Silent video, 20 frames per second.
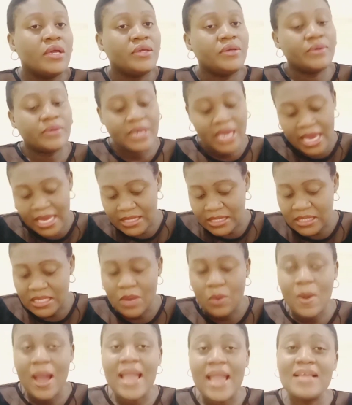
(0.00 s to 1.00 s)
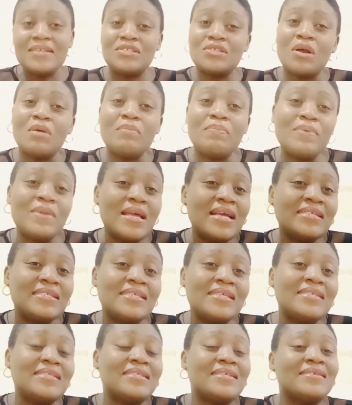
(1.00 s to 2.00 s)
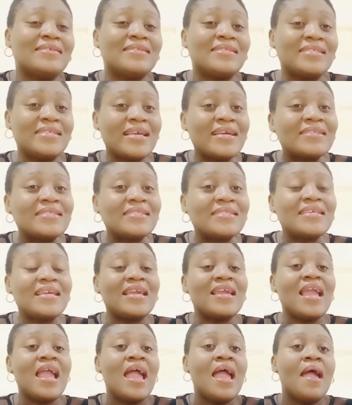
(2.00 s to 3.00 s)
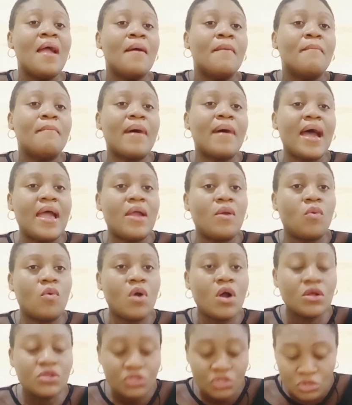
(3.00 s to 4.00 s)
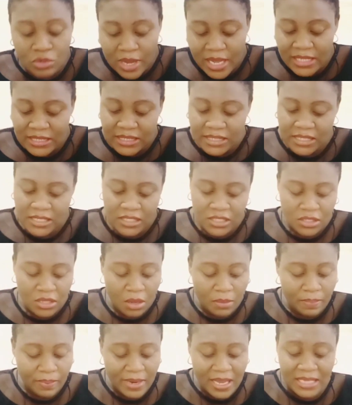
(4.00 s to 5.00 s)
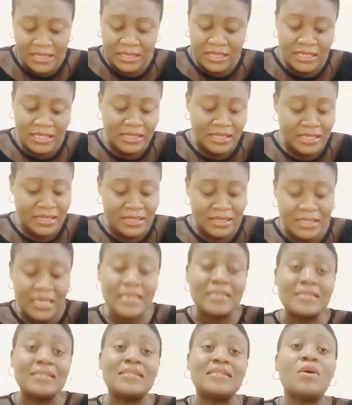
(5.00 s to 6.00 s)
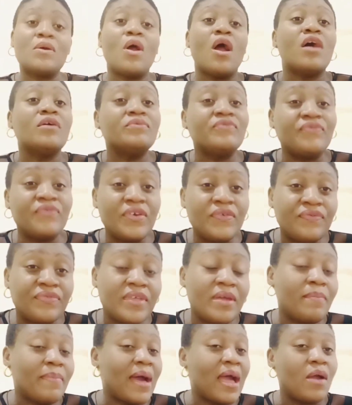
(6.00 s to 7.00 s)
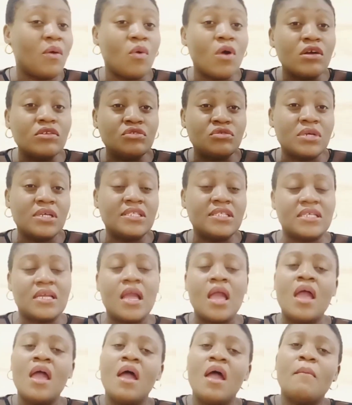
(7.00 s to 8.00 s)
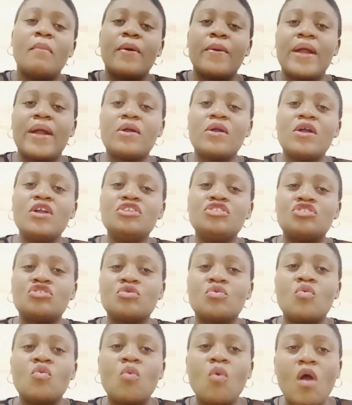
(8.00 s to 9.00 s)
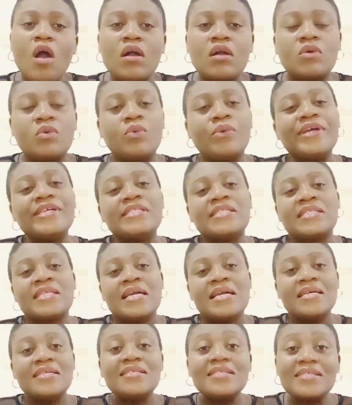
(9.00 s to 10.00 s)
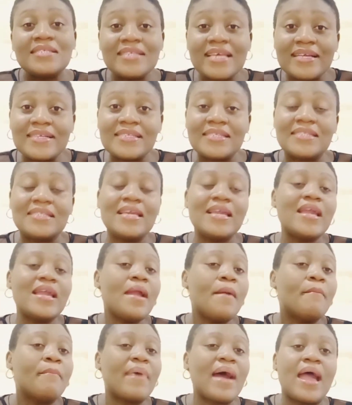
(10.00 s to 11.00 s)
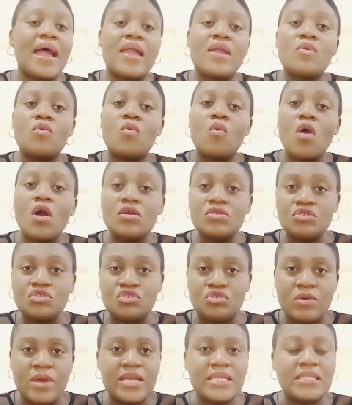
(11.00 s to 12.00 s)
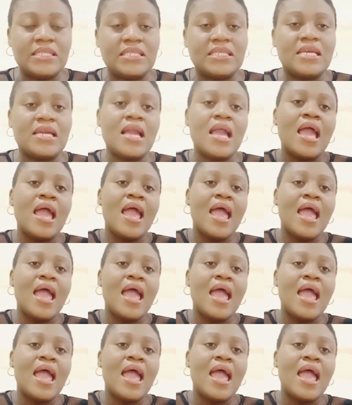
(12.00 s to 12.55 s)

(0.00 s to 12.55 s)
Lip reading: You get, while some places is 60 by 120, some places is 50 by 120. But we are going to work with 60 by 120.